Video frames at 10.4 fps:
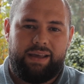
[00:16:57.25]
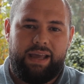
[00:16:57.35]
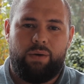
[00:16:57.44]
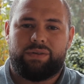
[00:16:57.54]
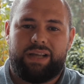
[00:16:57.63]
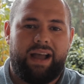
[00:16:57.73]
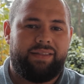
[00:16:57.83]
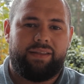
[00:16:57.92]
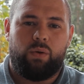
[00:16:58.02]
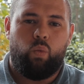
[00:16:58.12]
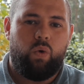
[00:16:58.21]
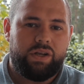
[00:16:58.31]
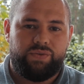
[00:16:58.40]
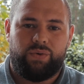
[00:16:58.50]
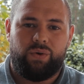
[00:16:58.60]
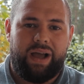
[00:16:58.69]
He was under the
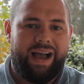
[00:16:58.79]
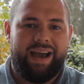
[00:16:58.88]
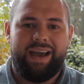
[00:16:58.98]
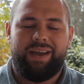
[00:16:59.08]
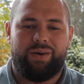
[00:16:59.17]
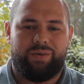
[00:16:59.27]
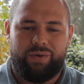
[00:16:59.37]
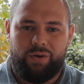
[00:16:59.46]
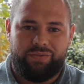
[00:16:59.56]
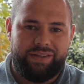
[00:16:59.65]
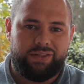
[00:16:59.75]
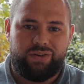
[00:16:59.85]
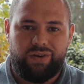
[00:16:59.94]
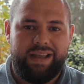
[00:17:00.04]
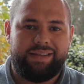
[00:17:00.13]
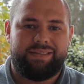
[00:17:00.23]
watchful eye of these
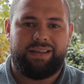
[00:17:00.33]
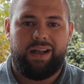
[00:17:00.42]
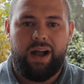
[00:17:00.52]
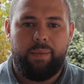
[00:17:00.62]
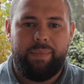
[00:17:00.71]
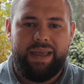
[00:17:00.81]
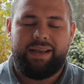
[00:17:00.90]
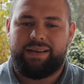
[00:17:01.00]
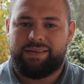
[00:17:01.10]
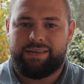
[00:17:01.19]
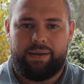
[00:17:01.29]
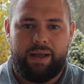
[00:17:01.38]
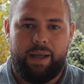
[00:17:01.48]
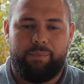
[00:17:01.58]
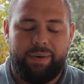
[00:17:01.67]
great cigar makers and